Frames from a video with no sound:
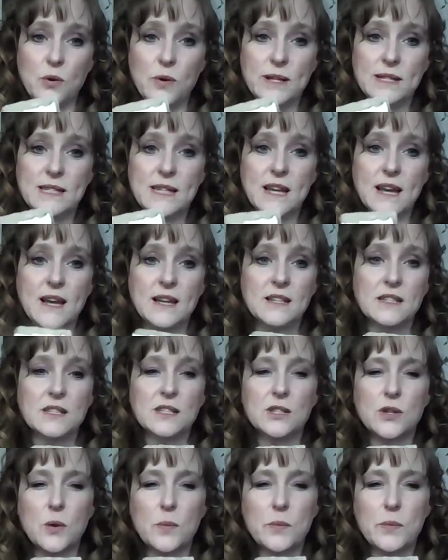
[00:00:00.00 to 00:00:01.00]
It's a
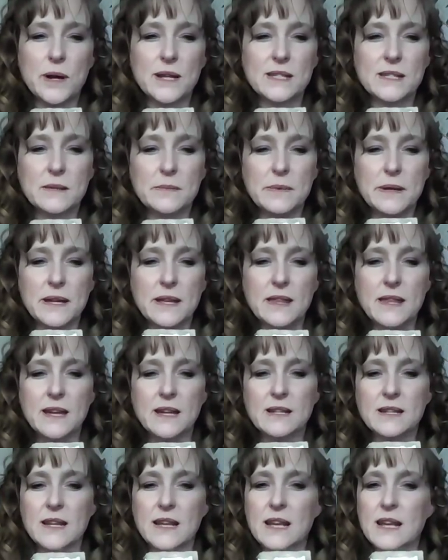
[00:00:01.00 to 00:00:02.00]
soap recipe
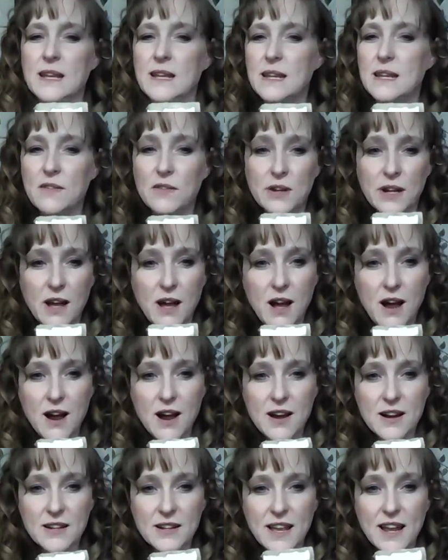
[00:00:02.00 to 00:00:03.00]
that never got
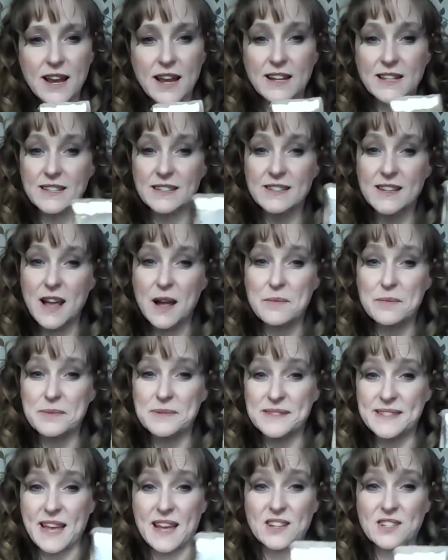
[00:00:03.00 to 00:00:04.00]
hard, and I, I was
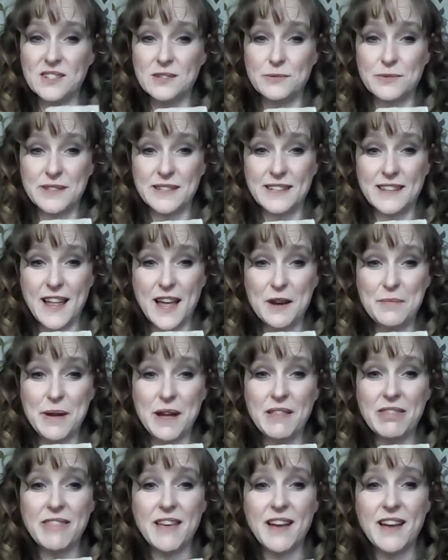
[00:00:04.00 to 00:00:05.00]
actually really glad
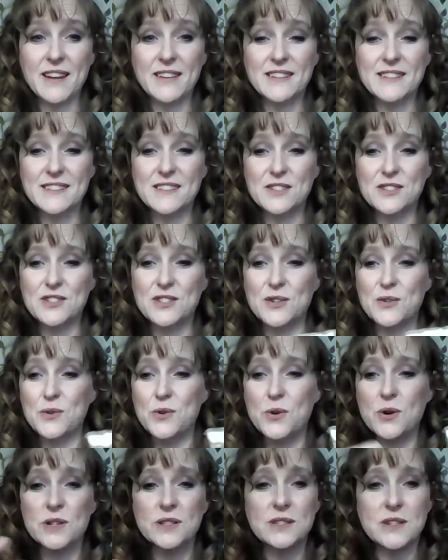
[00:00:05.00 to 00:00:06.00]
about that because there's no
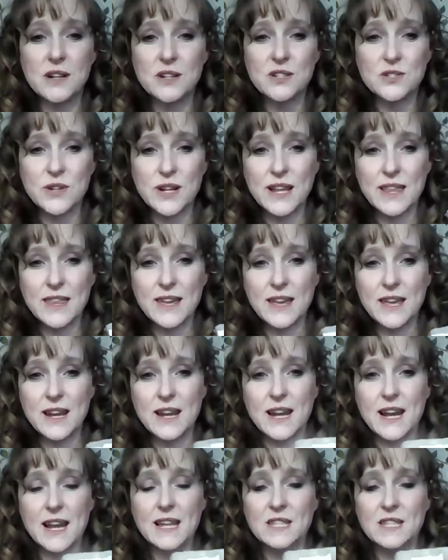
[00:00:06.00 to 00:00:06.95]
cornstarch or anything in it.